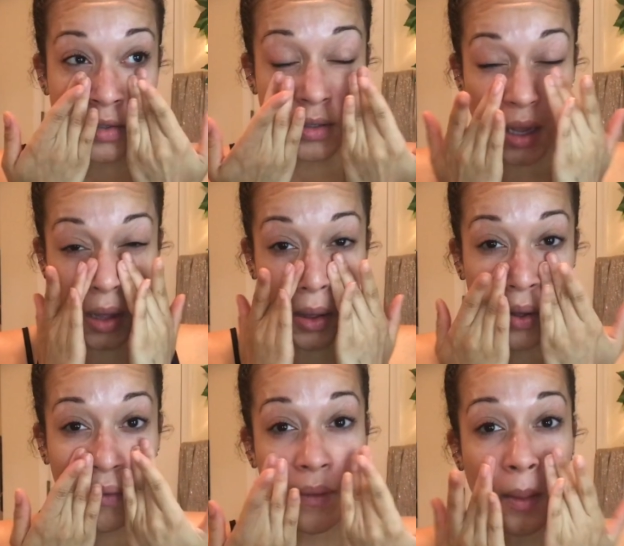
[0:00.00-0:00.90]

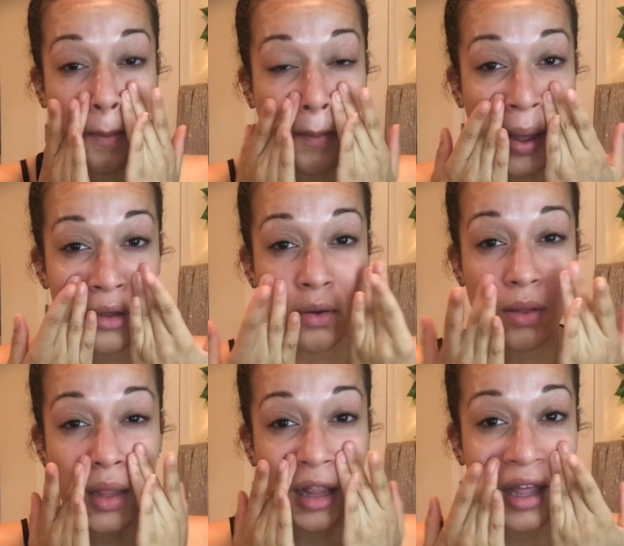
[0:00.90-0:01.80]
So my
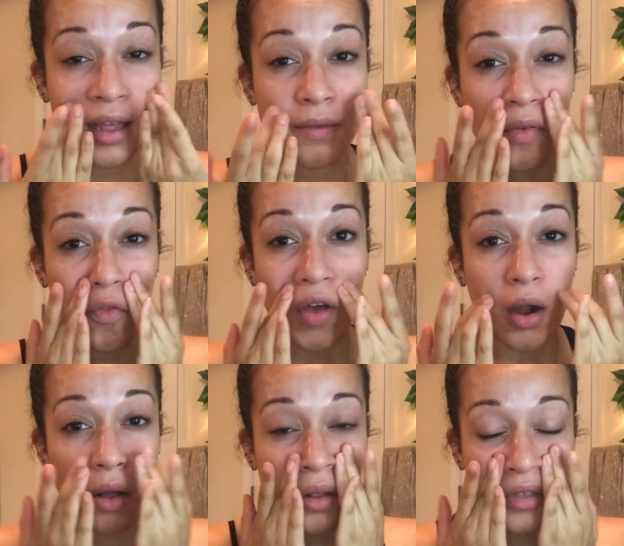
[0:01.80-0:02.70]
goal in life
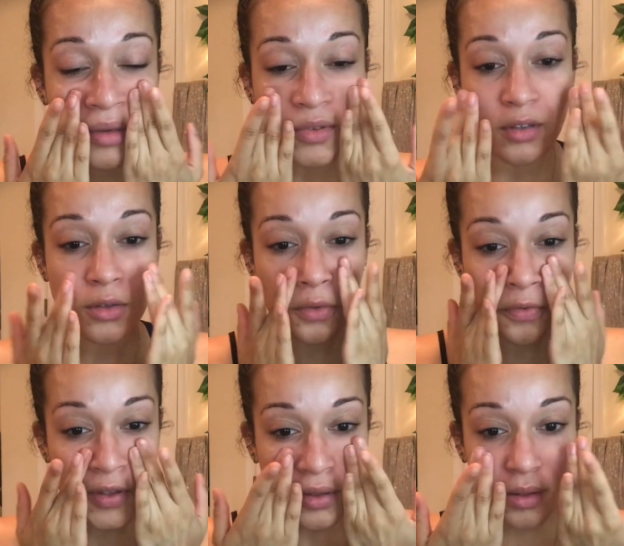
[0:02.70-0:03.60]
at all times is to
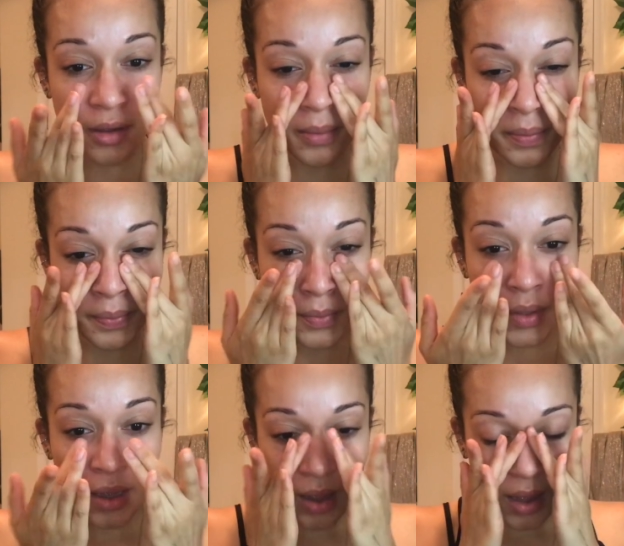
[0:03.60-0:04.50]
fill them.
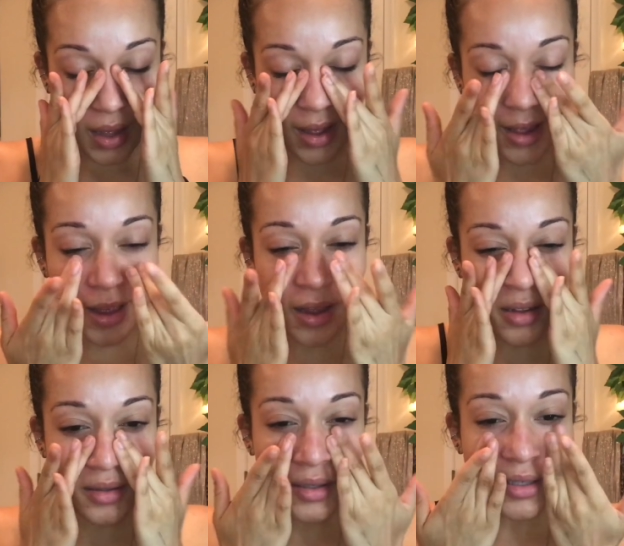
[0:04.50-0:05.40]

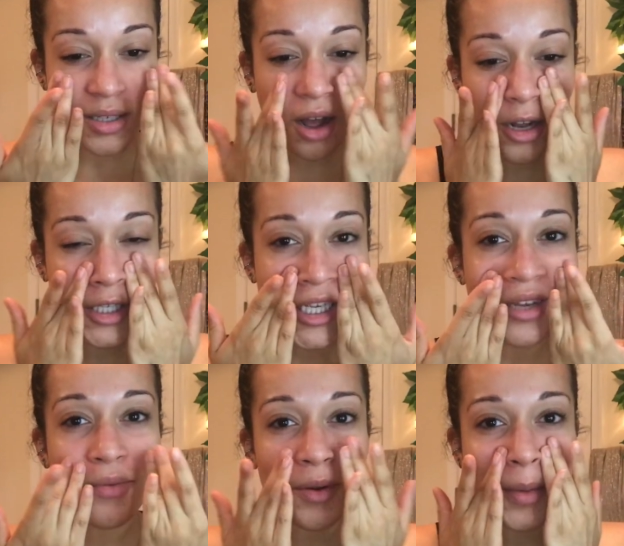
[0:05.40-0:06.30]
And
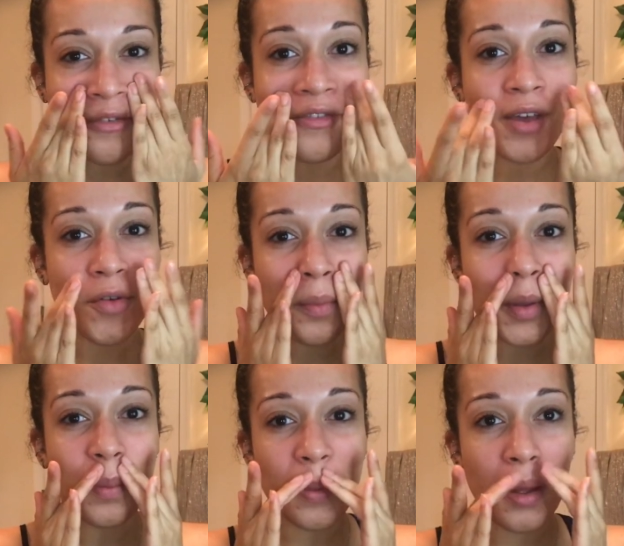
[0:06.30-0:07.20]
Tarte, one of my favorite
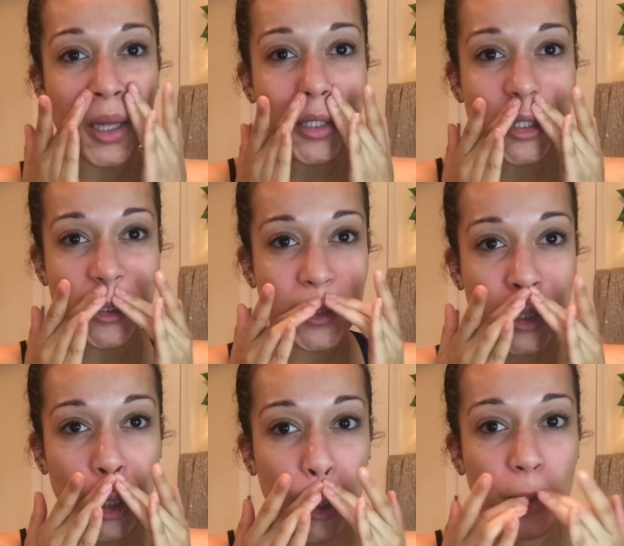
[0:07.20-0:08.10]
people on
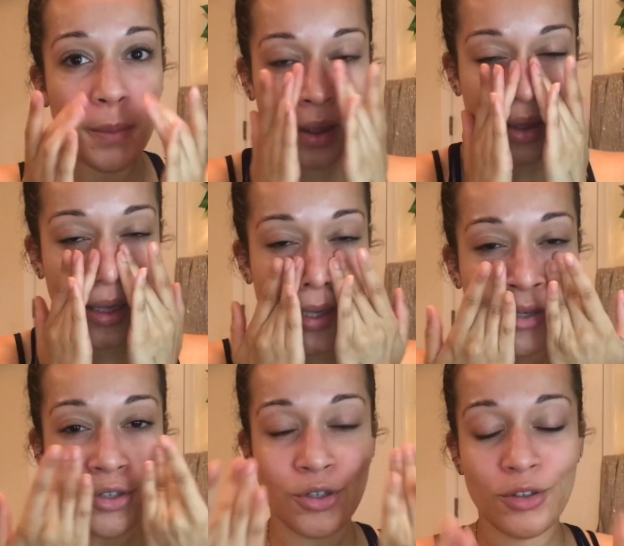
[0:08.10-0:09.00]
YouTube,
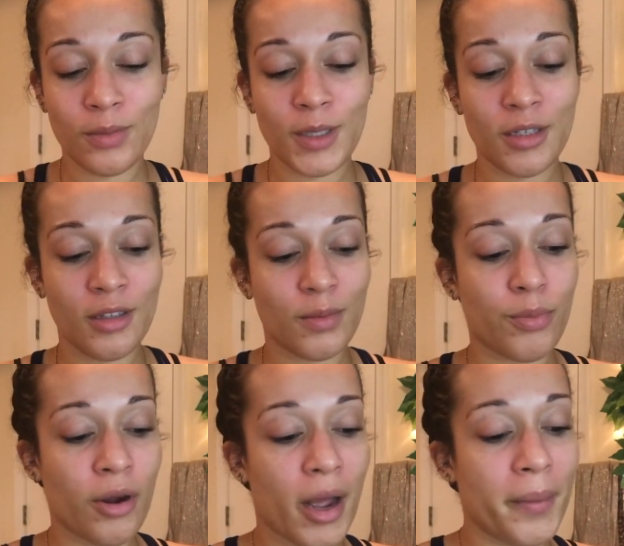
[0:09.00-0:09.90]
introduced me to this
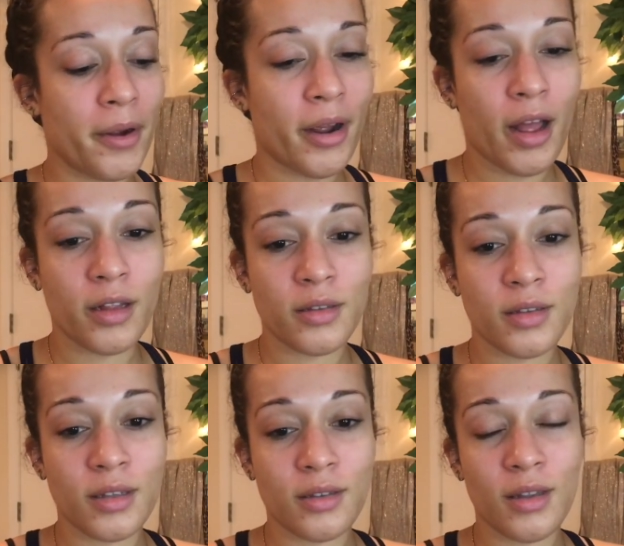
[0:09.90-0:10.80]
primer, and
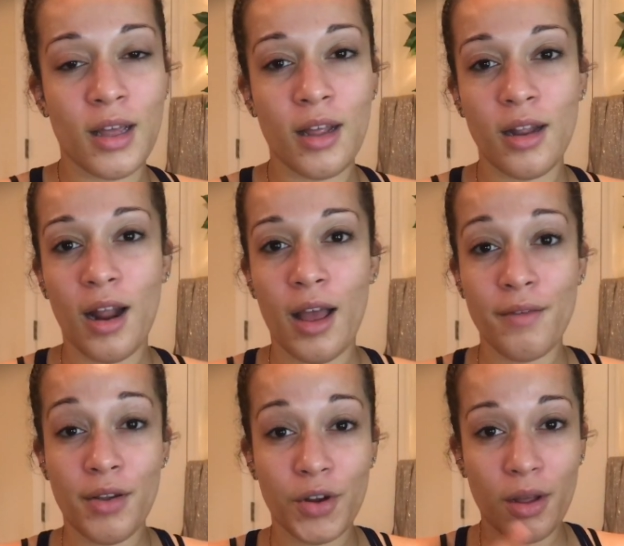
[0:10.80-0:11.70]
since then I
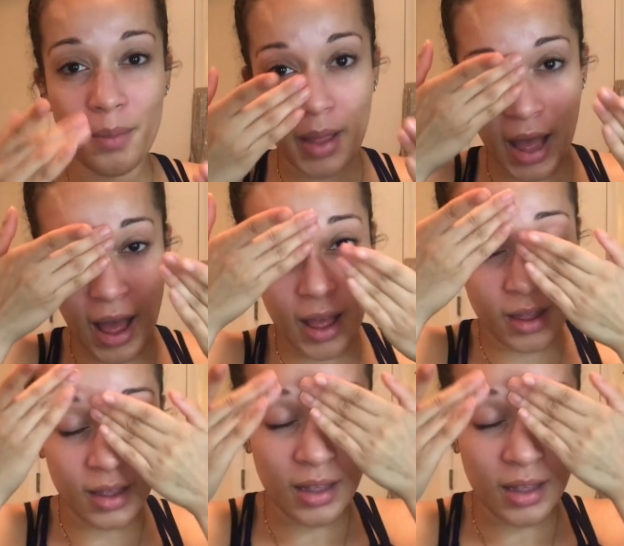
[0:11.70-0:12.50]
have never gone back.